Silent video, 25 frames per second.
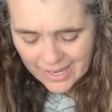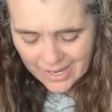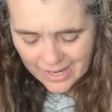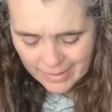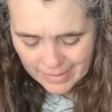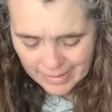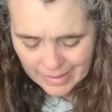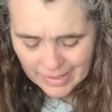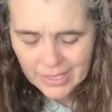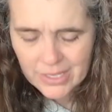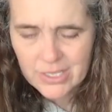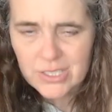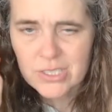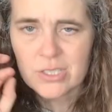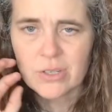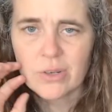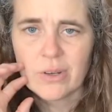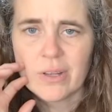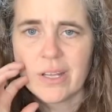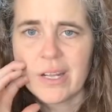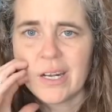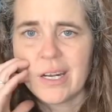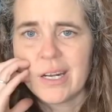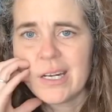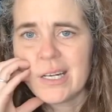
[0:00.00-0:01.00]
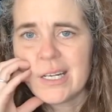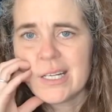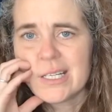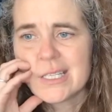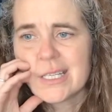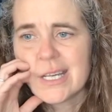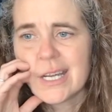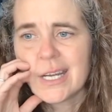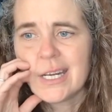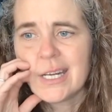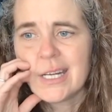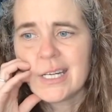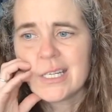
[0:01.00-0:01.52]
And so then I
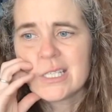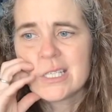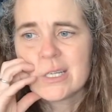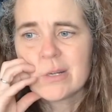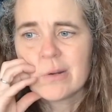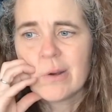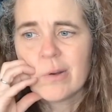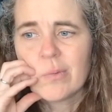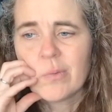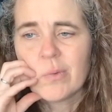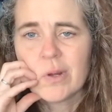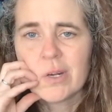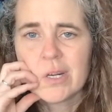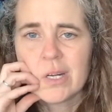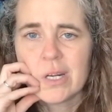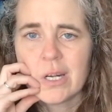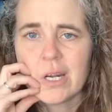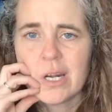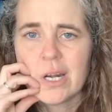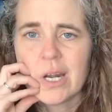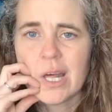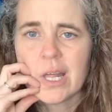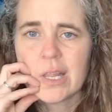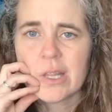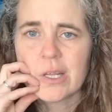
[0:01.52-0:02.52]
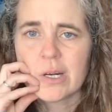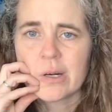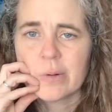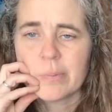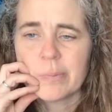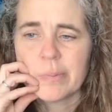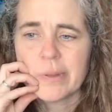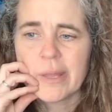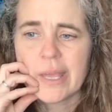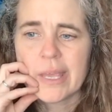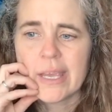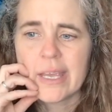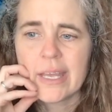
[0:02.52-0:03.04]
decided I wanted another
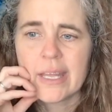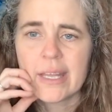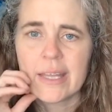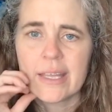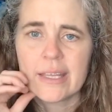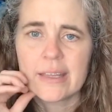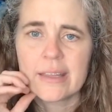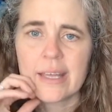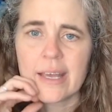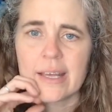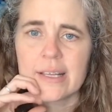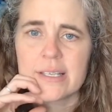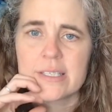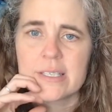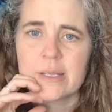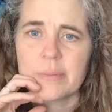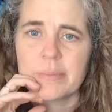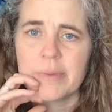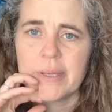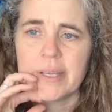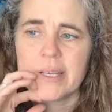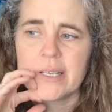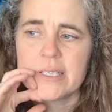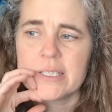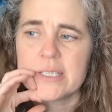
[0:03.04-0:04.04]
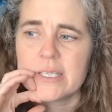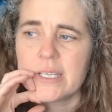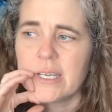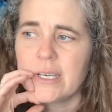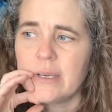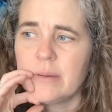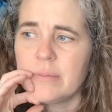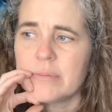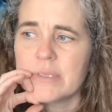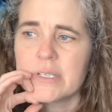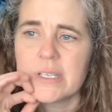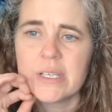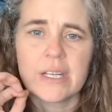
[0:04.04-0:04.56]
blanket like that. Something
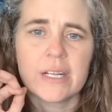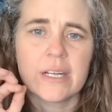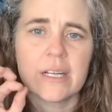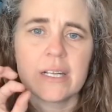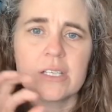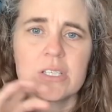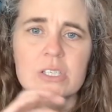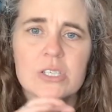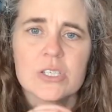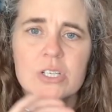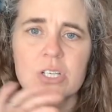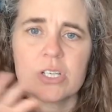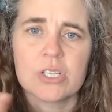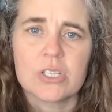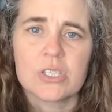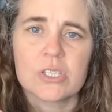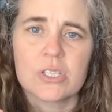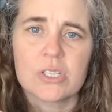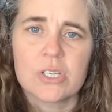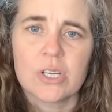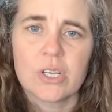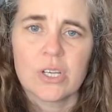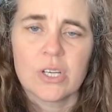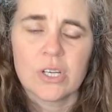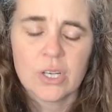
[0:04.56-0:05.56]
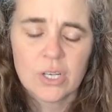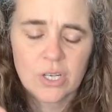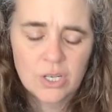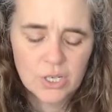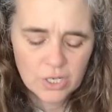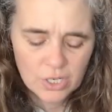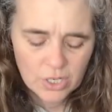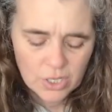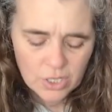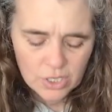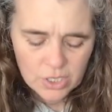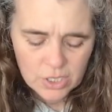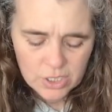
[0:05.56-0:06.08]
seemed that is just
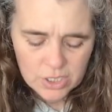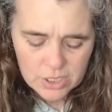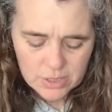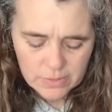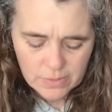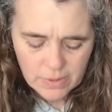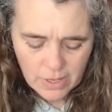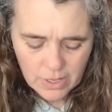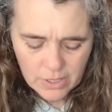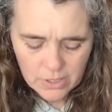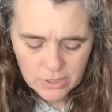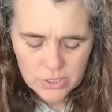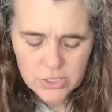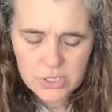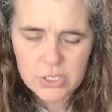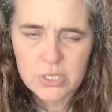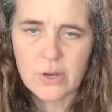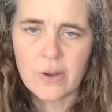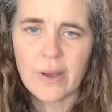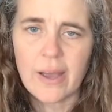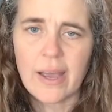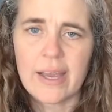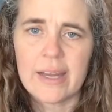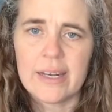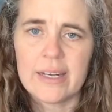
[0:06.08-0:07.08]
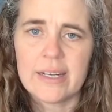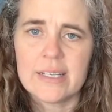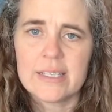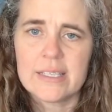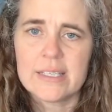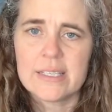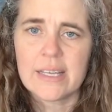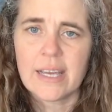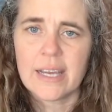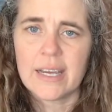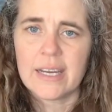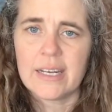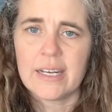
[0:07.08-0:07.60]
small. So I
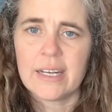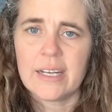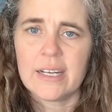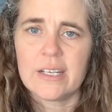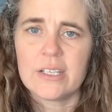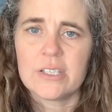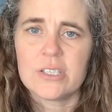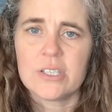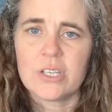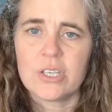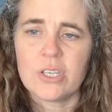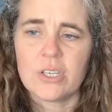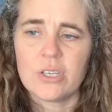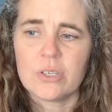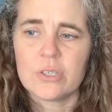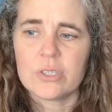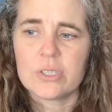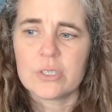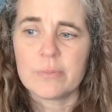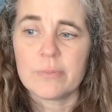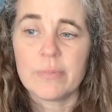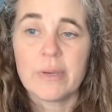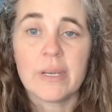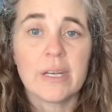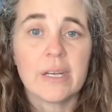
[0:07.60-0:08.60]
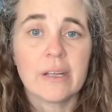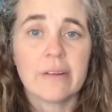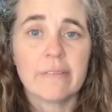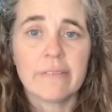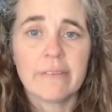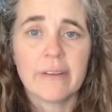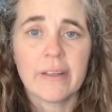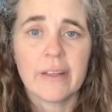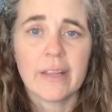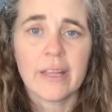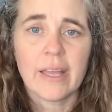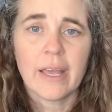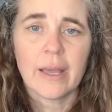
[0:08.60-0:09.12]
decided to use Mina
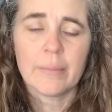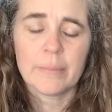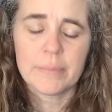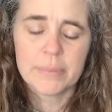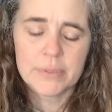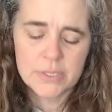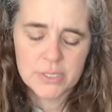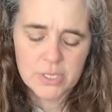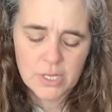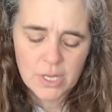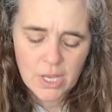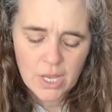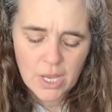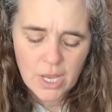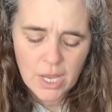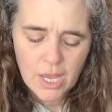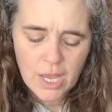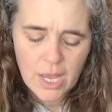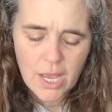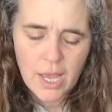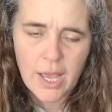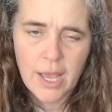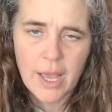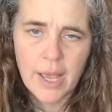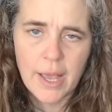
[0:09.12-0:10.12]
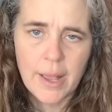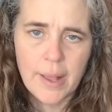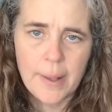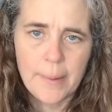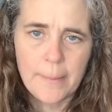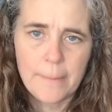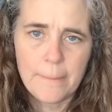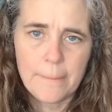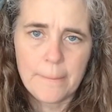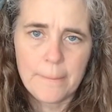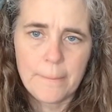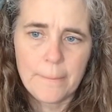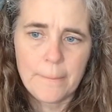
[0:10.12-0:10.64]
Phillips
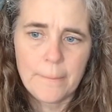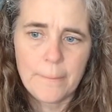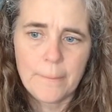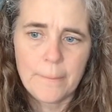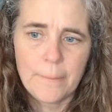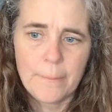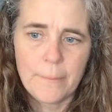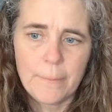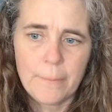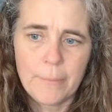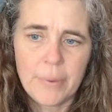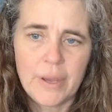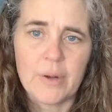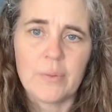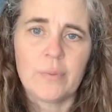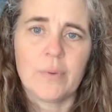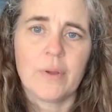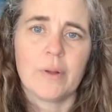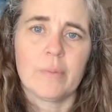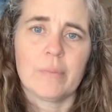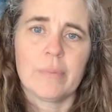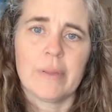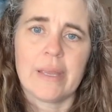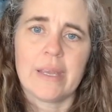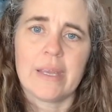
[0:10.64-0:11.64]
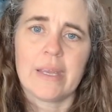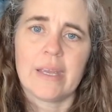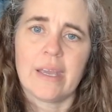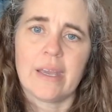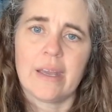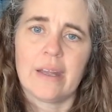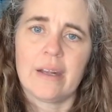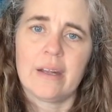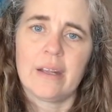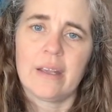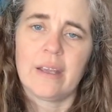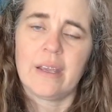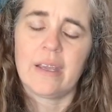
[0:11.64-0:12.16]
pinwheel
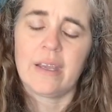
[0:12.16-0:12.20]
blanket.